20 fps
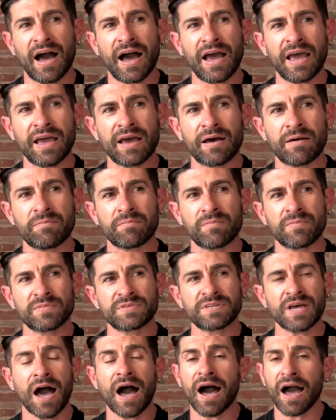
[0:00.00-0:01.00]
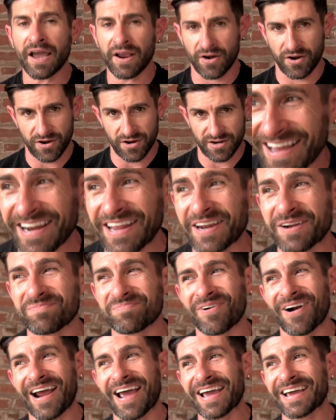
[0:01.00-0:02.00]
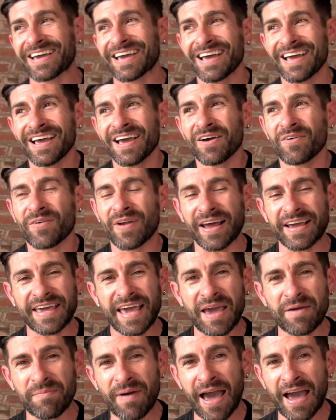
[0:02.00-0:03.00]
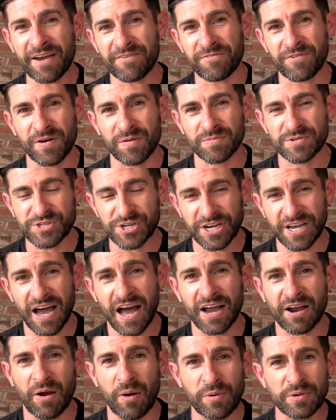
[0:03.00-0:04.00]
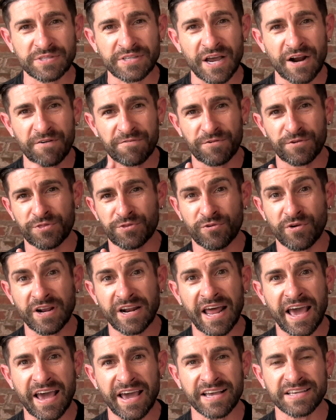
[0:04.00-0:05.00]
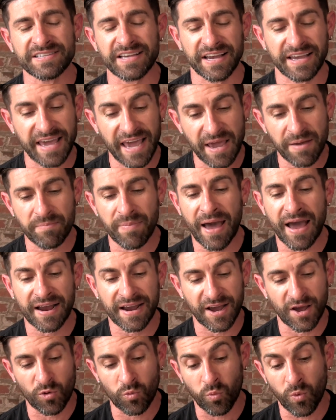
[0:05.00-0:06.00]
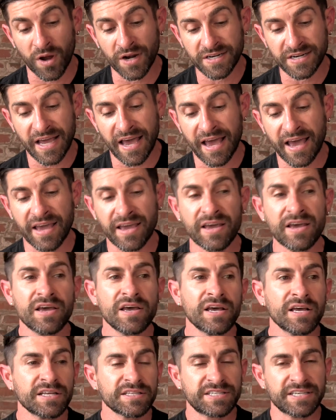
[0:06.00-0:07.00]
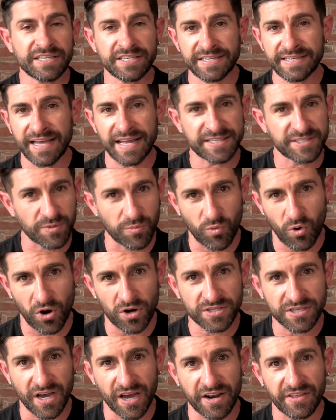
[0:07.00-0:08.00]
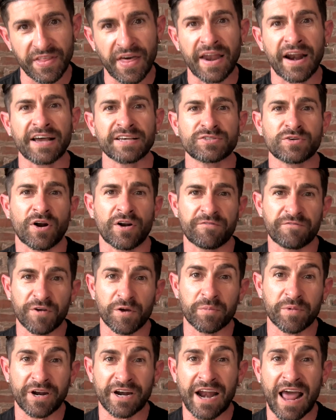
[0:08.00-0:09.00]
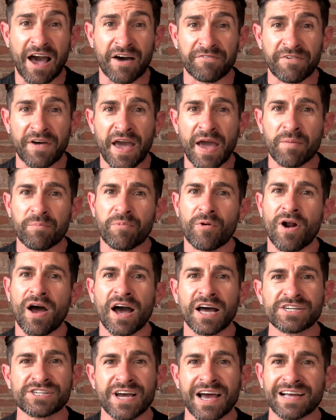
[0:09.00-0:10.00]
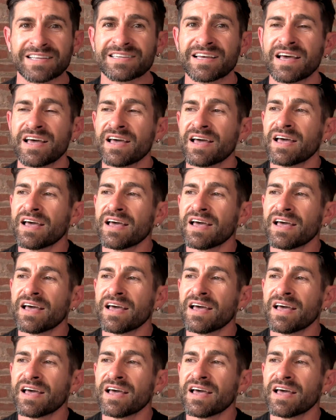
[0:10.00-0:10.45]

I am tired. I need a break. When I came back from Chicago, I was there for three days. I came back, I had one day to get some work done, and then I started filming an Alpha M project.